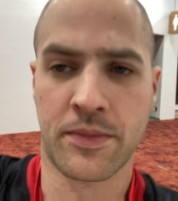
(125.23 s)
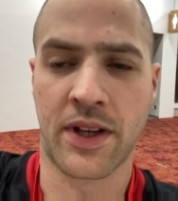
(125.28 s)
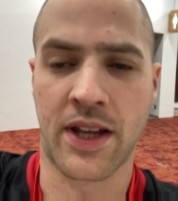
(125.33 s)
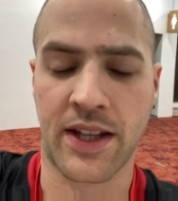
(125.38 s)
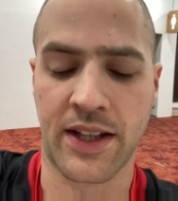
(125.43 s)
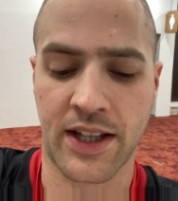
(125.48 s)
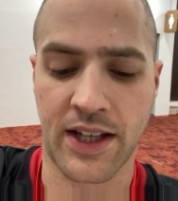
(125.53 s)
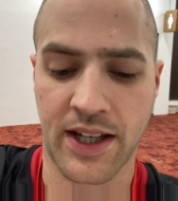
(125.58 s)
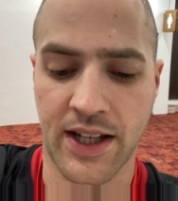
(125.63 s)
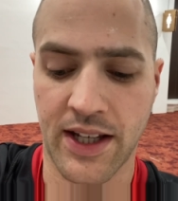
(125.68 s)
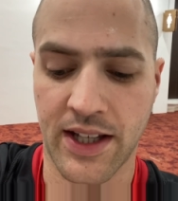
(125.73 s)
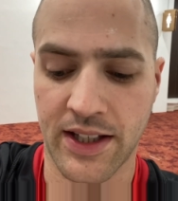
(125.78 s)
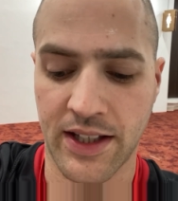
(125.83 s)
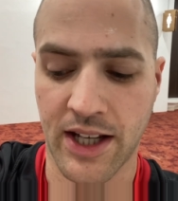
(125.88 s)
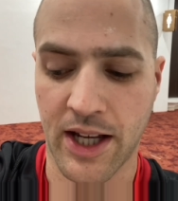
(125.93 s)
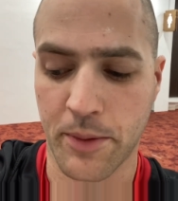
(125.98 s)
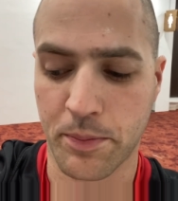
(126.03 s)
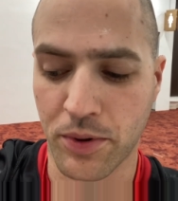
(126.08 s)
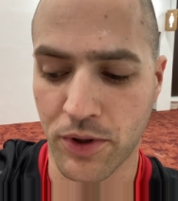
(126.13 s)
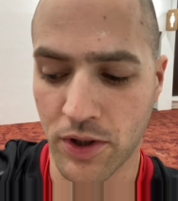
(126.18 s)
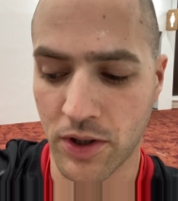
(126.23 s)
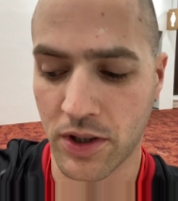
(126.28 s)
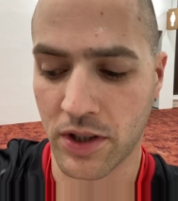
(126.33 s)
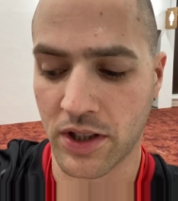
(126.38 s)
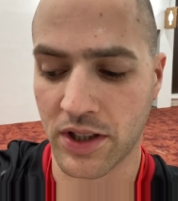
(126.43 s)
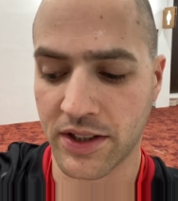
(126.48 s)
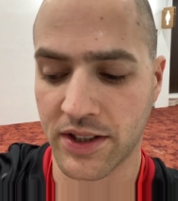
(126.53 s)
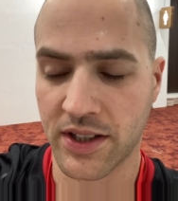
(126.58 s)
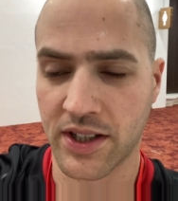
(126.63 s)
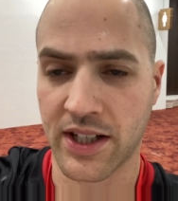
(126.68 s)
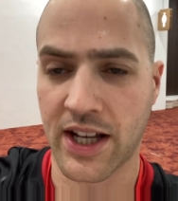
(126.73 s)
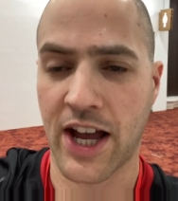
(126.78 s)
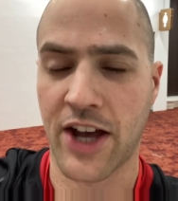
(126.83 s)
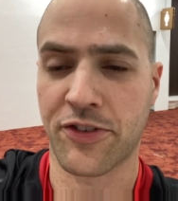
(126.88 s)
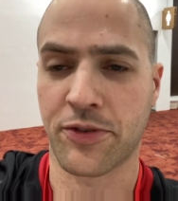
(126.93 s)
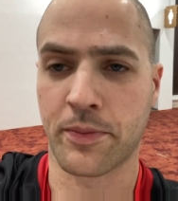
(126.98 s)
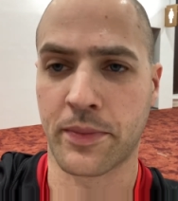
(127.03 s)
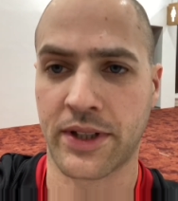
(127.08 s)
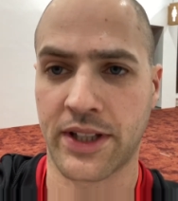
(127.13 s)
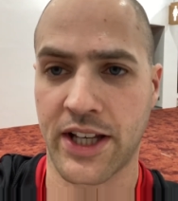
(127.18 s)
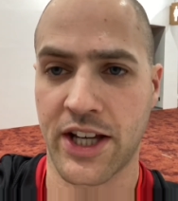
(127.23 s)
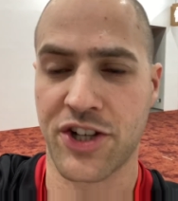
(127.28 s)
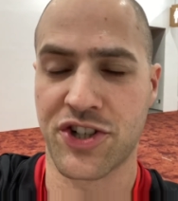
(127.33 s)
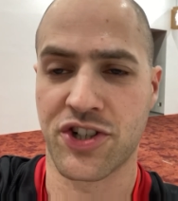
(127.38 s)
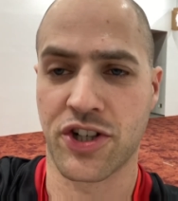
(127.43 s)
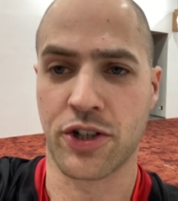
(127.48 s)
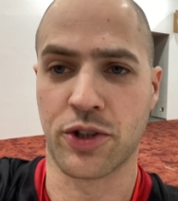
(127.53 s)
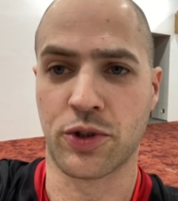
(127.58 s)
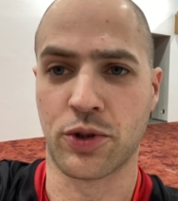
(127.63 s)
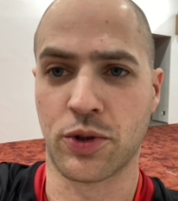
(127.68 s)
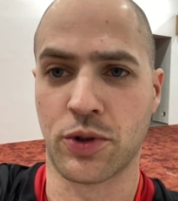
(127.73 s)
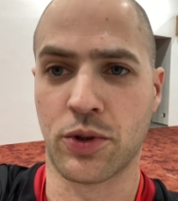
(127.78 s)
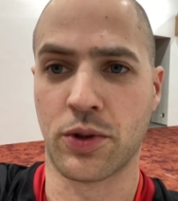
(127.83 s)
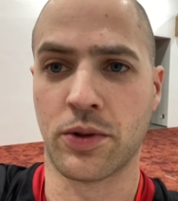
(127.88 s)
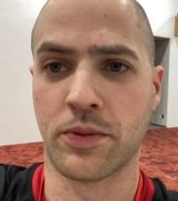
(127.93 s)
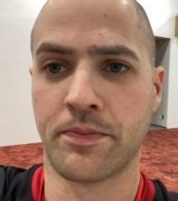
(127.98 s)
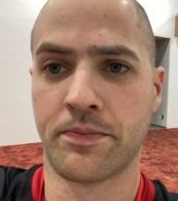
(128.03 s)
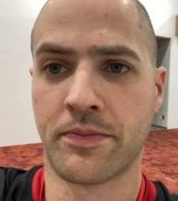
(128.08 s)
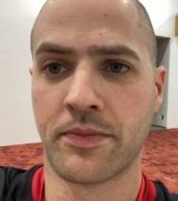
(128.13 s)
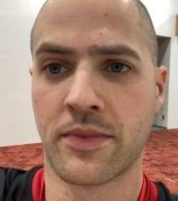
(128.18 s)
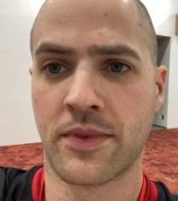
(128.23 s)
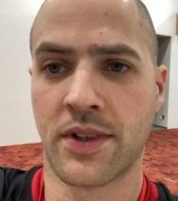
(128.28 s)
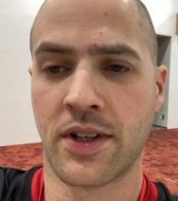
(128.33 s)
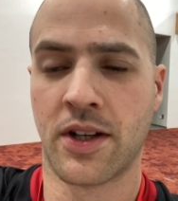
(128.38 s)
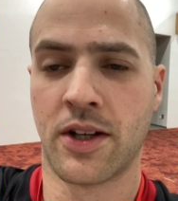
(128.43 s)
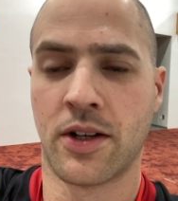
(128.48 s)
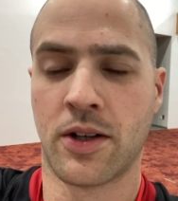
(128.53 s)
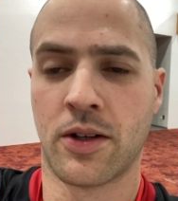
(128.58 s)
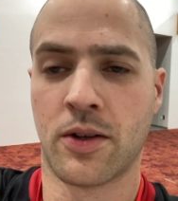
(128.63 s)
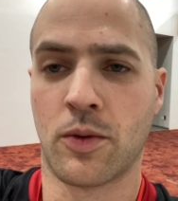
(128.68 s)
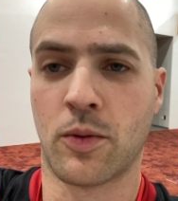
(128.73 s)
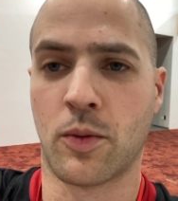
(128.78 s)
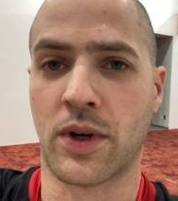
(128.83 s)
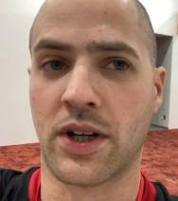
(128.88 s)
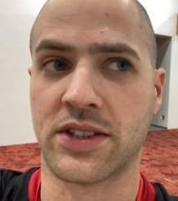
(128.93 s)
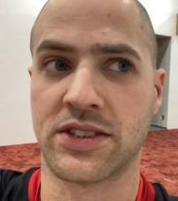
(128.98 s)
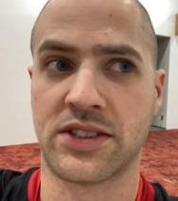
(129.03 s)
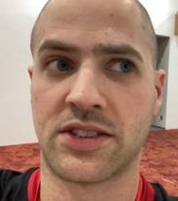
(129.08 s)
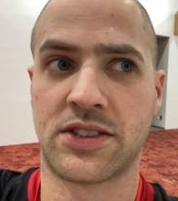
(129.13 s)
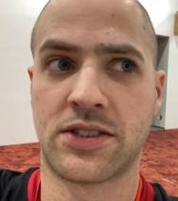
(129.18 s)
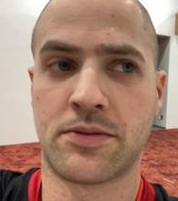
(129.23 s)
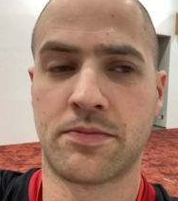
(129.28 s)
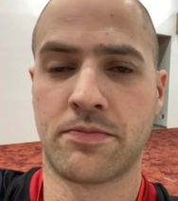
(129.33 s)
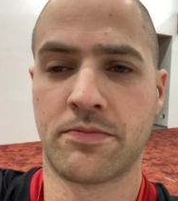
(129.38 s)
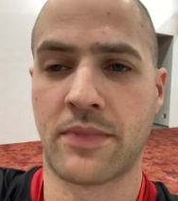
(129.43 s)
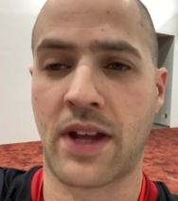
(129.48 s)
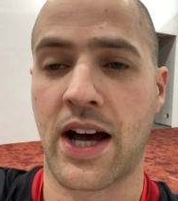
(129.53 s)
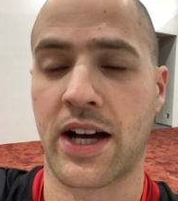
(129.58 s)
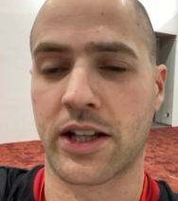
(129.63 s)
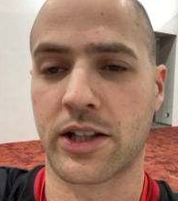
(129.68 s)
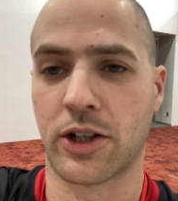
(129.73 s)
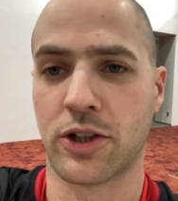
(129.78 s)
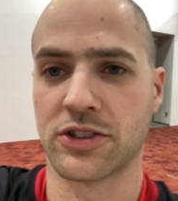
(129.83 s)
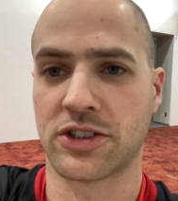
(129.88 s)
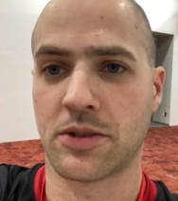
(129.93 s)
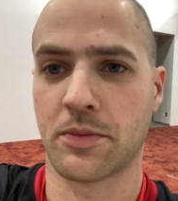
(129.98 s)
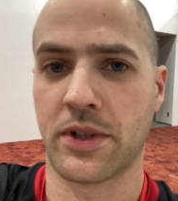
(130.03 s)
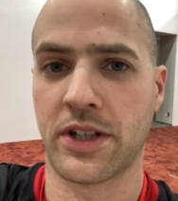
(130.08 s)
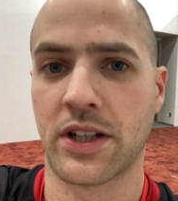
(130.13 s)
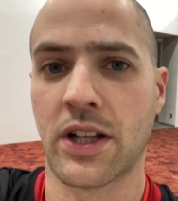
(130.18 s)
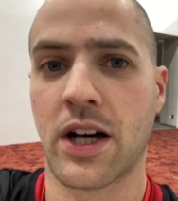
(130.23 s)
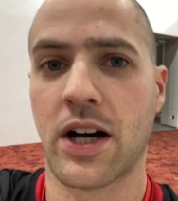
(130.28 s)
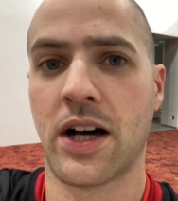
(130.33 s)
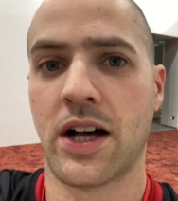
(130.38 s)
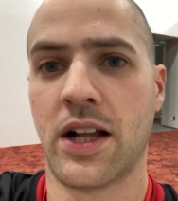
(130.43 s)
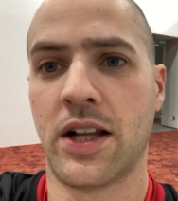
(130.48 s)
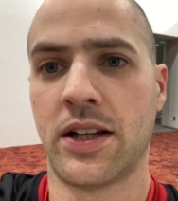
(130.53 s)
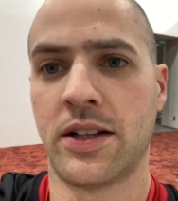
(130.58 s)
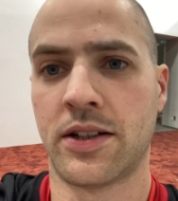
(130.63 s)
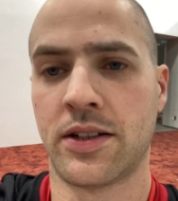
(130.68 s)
And then I pulled a guy from Malaysia who was not close to me at all.